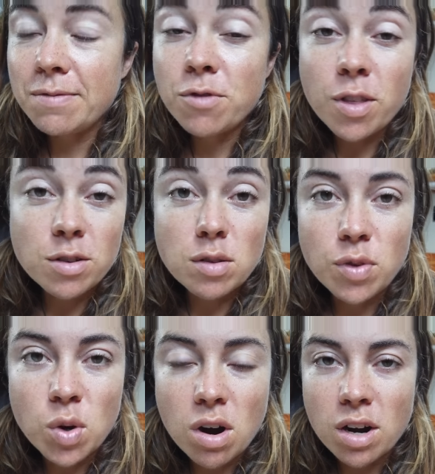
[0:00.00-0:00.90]
For those
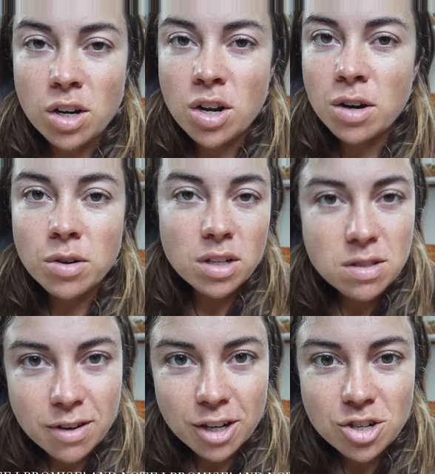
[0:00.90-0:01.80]
of you who already know,
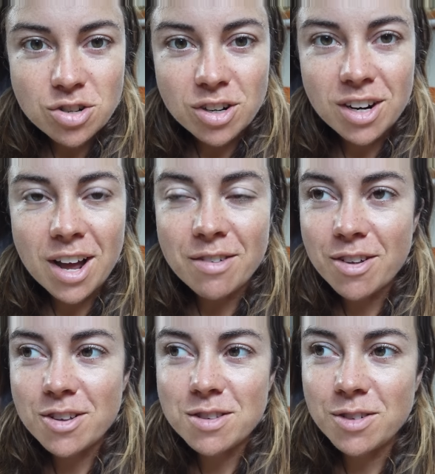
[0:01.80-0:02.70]
it's very short, and
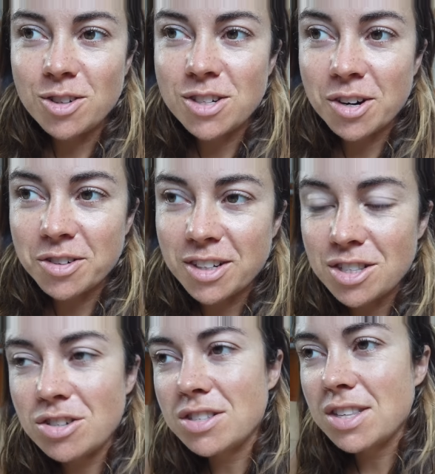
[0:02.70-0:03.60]
for those of you who don't,
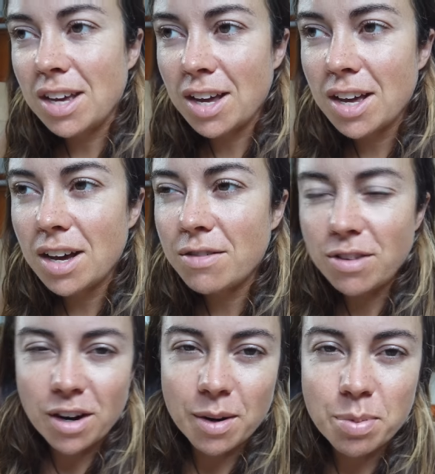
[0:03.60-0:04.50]
it's just like a
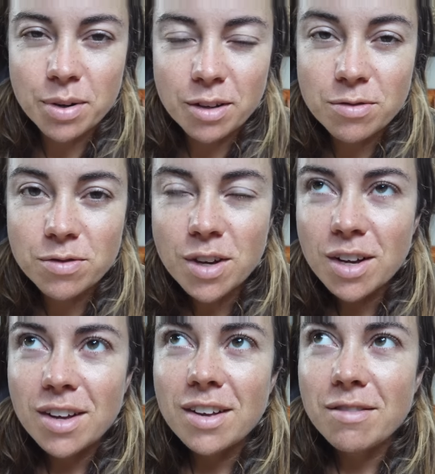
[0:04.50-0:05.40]
very brief
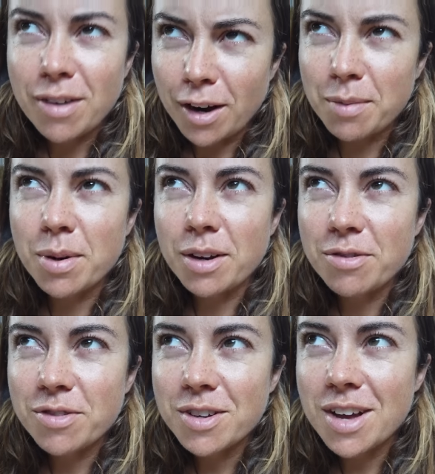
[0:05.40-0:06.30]

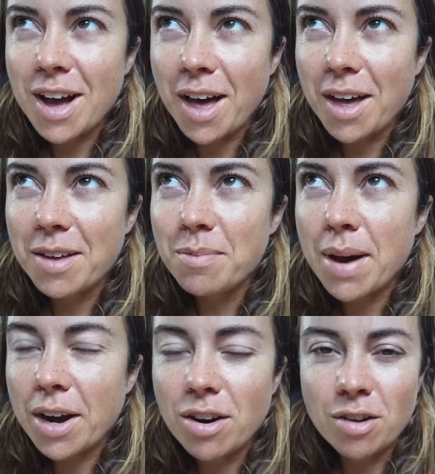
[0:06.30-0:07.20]

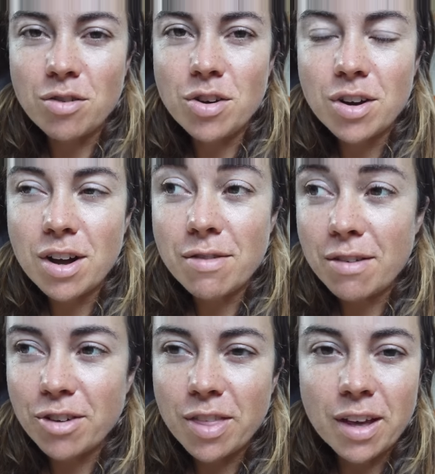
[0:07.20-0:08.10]
background of
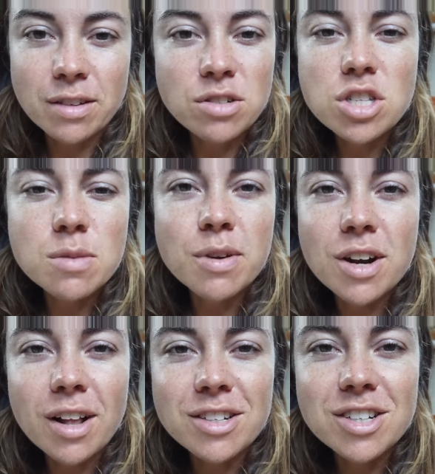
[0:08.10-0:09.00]
everything, just to put
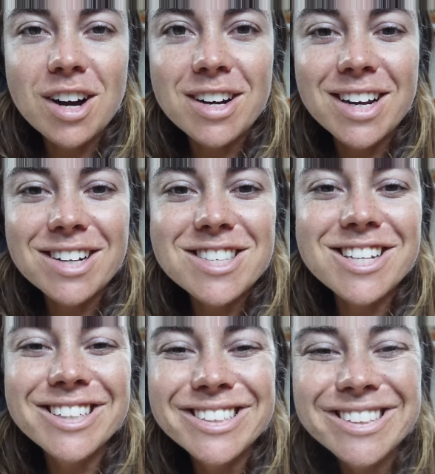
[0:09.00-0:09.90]
it all into context.